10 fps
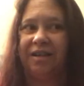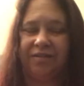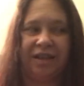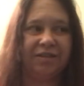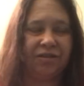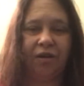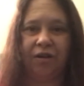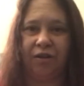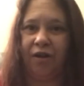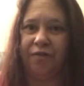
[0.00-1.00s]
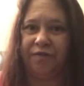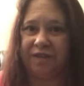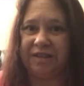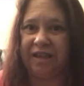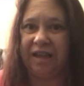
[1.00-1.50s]
that's got a lot of
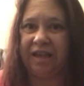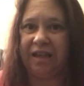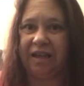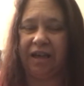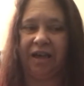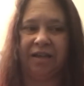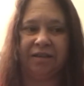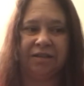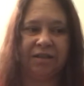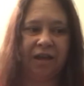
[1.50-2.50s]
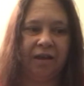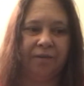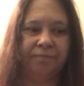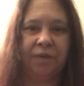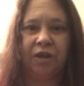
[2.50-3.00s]
fatigue and
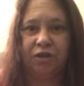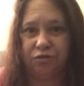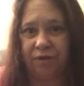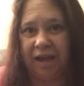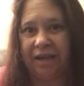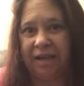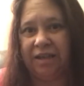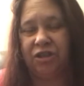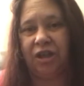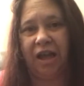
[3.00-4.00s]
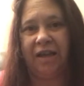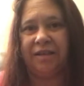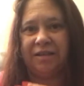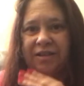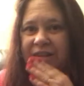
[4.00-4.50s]
drainage
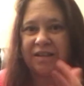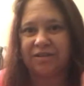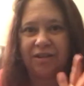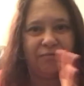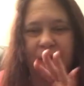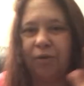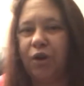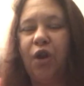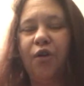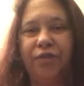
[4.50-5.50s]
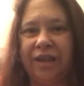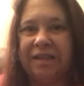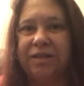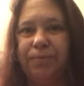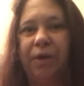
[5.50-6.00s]
and things, well, a lot of
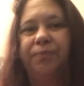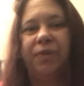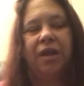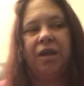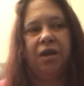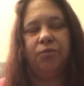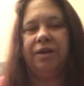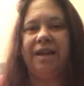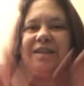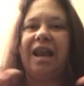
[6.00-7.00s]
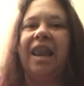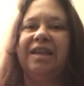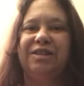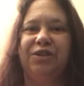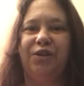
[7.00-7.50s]
things, but
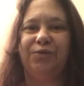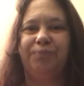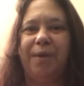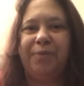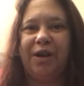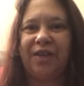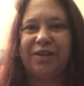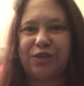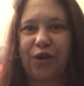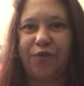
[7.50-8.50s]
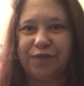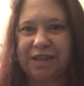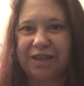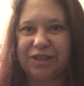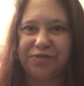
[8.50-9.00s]
let's not, maybe that's a
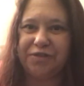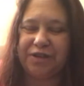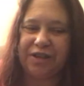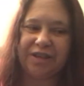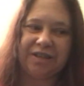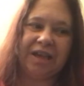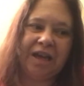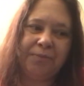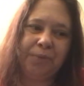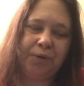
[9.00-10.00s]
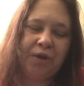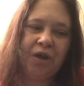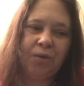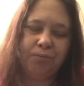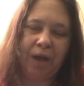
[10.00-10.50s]
conversation for another day. But
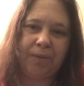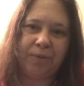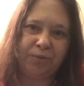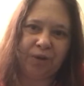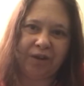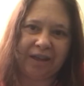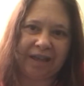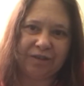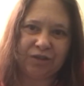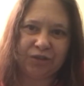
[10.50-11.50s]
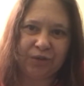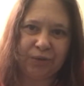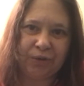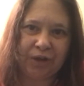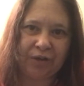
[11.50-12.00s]
maybe when I get to
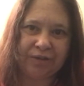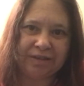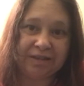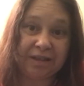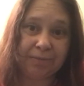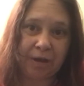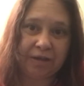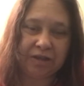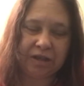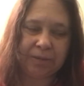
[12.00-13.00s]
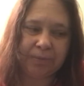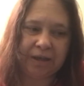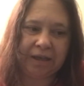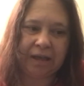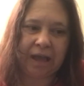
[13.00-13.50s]
go and see my
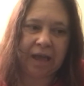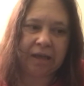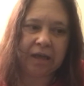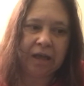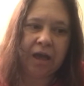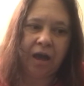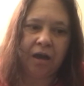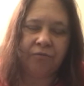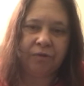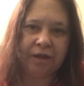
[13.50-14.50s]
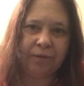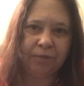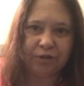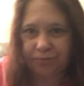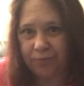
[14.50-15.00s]
GP again, I really
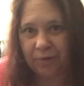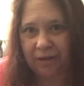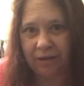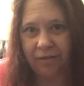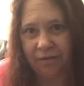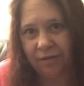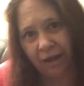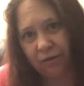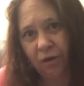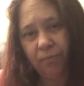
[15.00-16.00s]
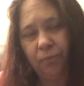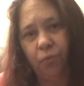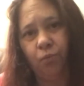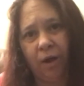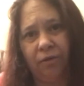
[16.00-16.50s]
want to bring that up,
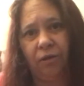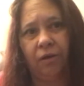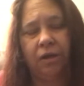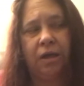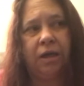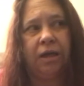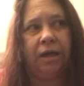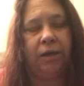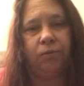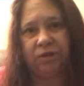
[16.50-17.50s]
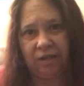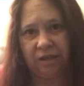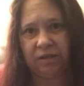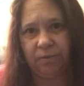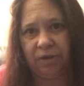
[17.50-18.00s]
whether he will
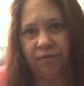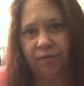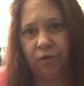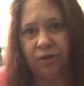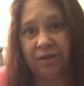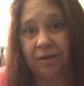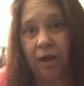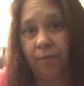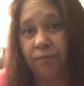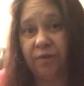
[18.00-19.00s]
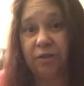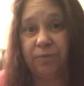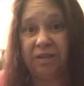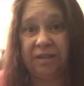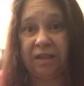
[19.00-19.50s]
test me for
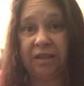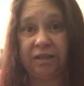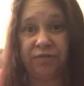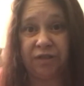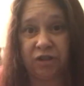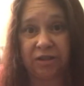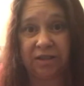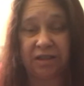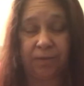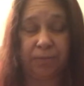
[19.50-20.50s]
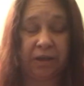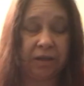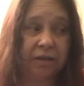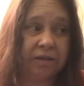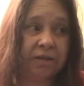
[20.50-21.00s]
vitamin D deficiency,
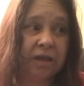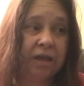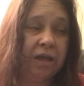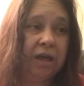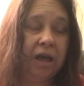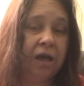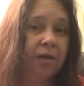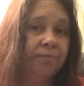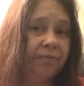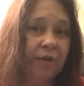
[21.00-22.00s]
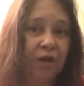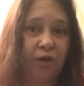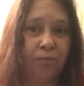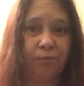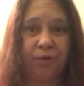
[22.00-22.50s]
because
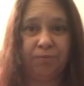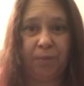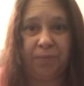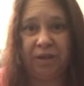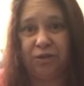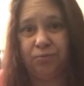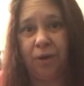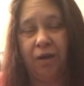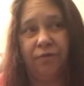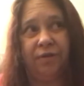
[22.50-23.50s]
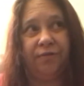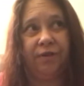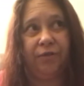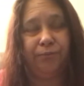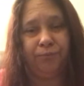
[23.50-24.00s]
along with my B12, and if
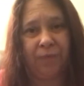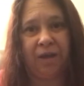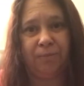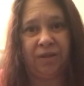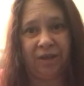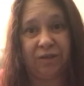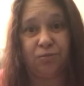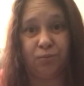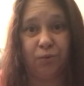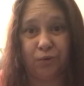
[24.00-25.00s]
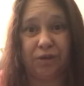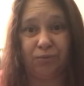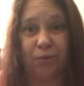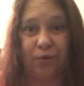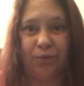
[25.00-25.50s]
maybe that's
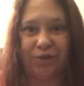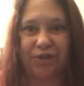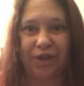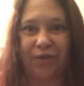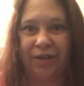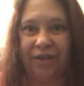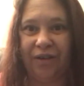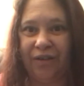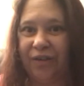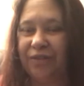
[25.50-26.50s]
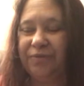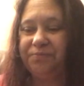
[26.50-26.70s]
what's going on.